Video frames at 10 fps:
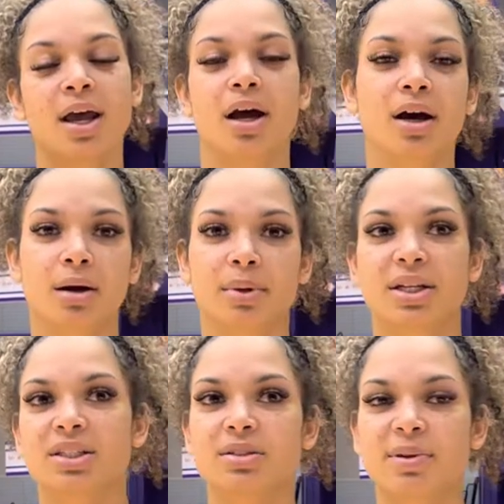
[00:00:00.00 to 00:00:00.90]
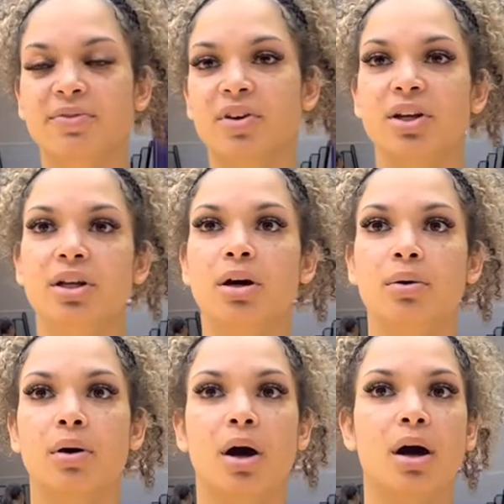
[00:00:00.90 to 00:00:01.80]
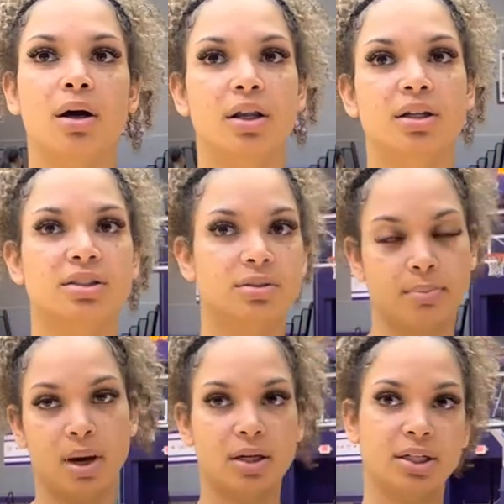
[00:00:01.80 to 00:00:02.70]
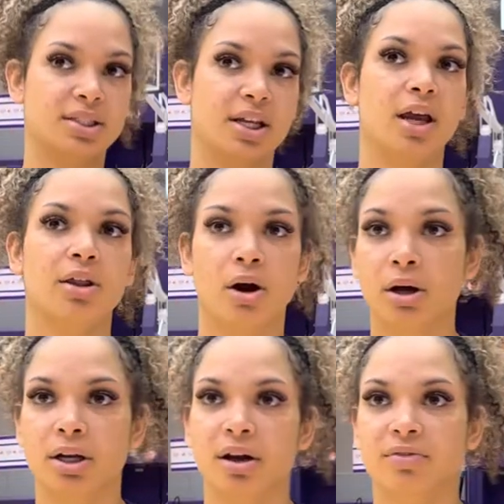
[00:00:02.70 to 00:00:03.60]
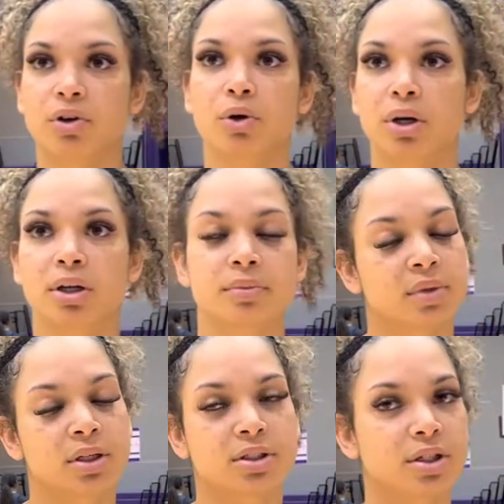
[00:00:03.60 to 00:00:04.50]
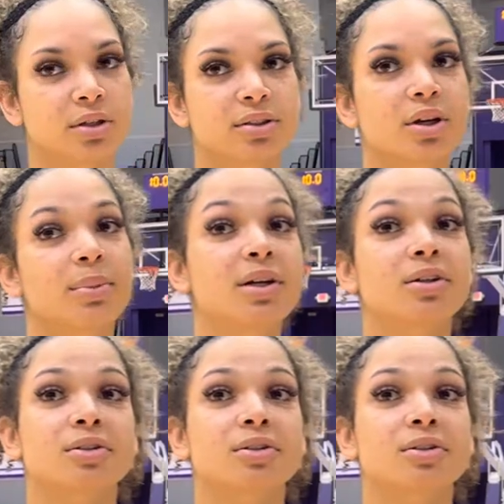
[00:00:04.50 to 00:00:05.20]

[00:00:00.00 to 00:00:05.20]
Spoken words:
And it's just been fun, you know, all us bonding together on and off the court. So it's going to be cool.